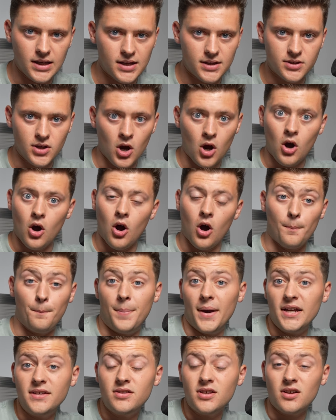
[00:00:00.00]
is
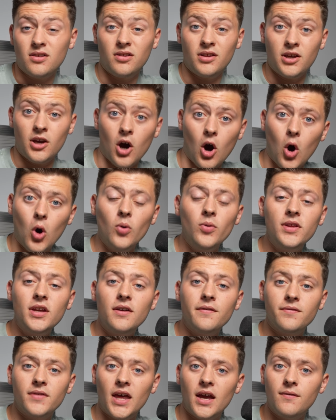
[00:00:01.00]
basically only
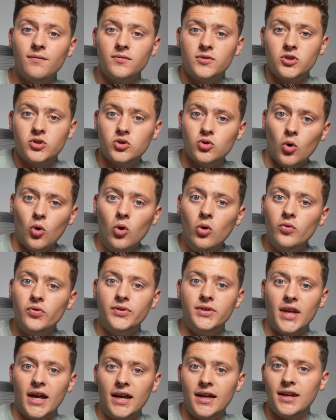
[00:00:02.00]
if they've
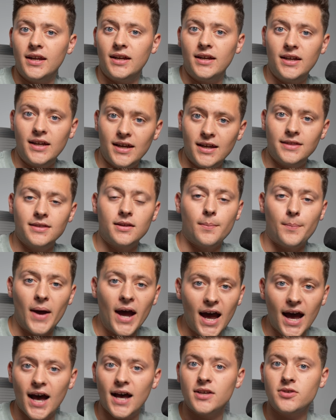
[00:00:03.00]
sold dating in the
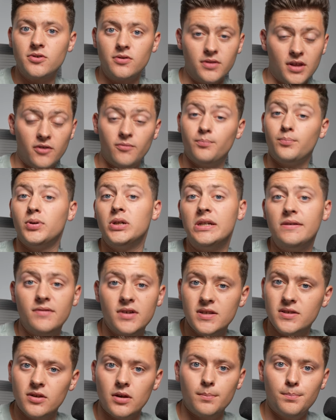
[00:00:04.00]
past or they've
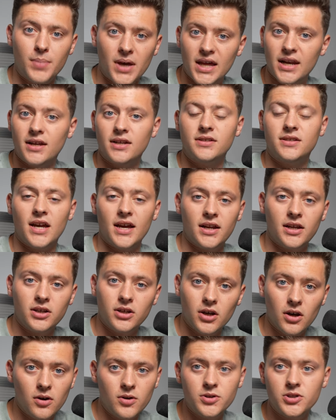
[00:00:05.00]
previously been a dating
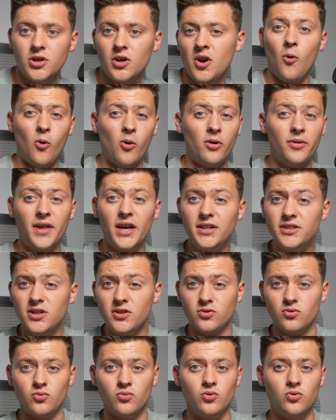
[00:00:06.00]
coach or they
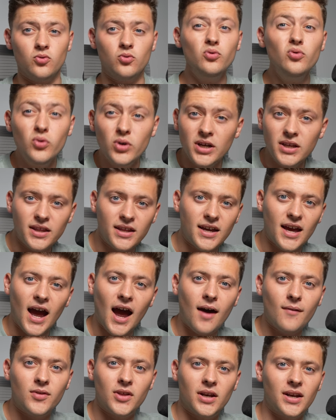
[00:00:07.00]
just really
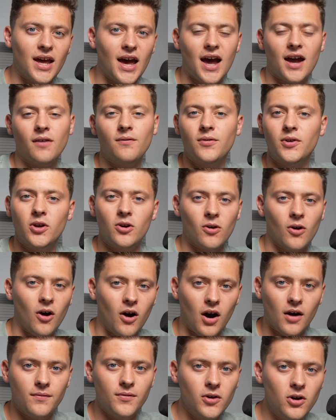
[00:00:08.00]
have the knack for your
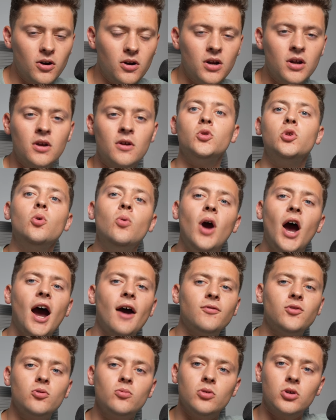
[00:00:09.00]
offer. You
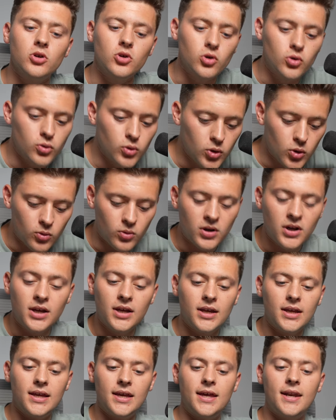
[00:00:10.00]
have to recruit
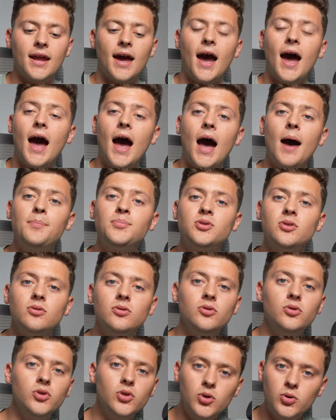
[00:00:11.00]
an
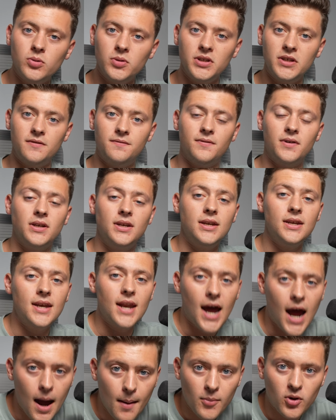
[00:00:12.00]
absolutely
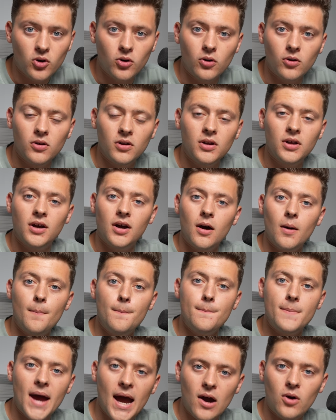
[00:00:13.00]
phenomenal
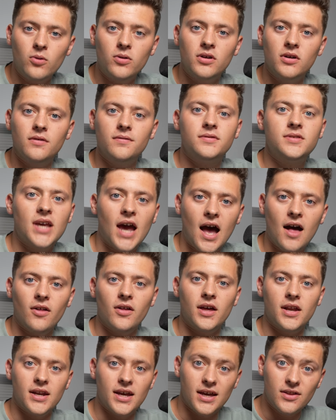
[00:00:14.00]
amount of
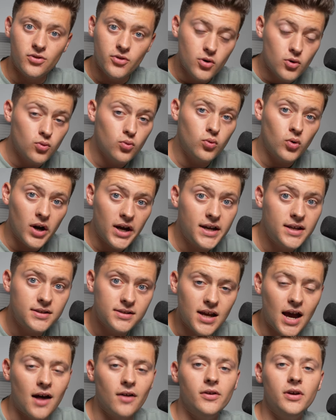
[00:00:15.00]
talent and the right
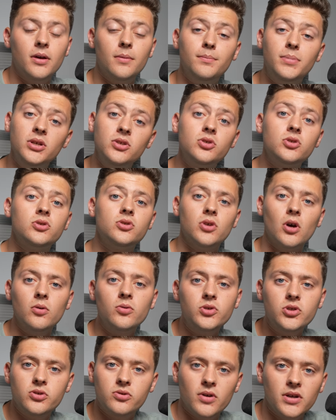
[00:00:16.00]
talent and be so
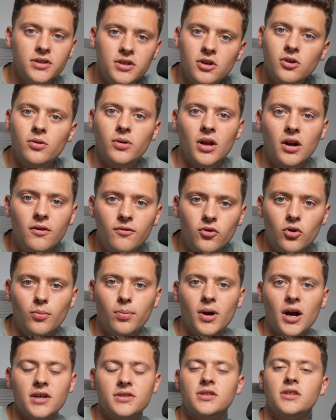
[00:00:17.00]
strict in your interview
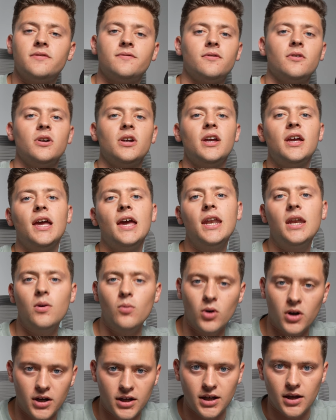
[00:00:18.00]
process for
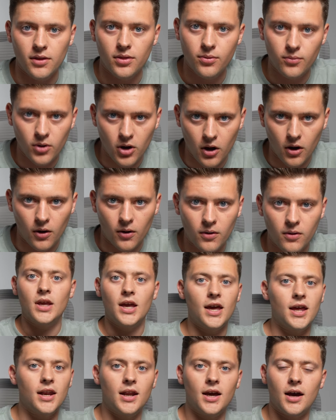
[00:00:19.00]
anyone to get through.
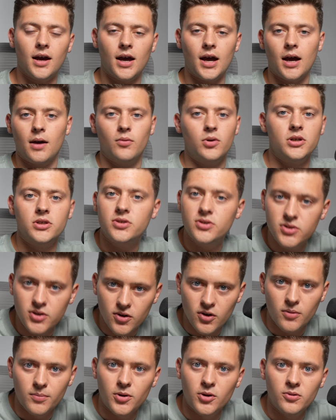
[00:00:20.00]
And I would
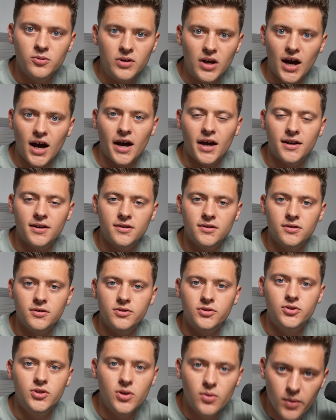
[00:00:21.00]
assume you're
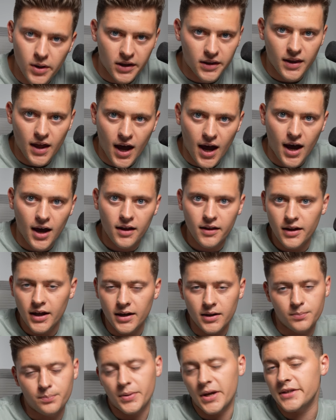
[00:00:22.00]
not doing that.
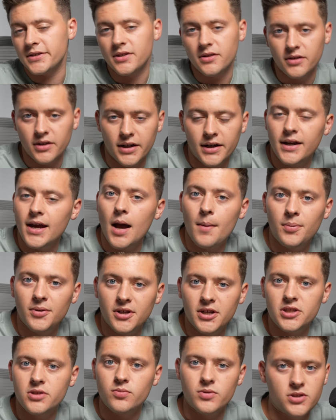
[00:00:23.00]
Like basically any
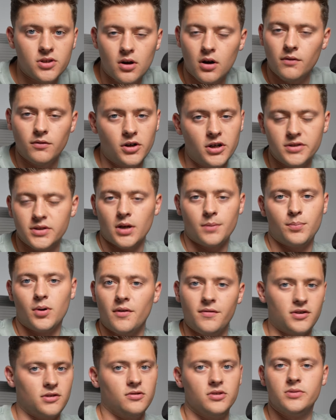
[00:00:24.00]
applicants we sent over, he's like,
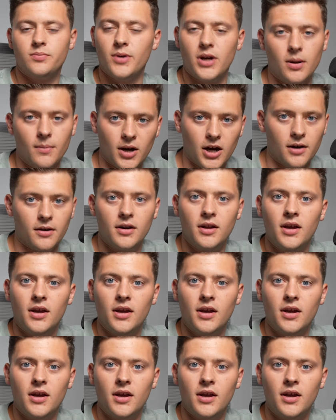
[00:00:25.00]
perfect, let's bring him on.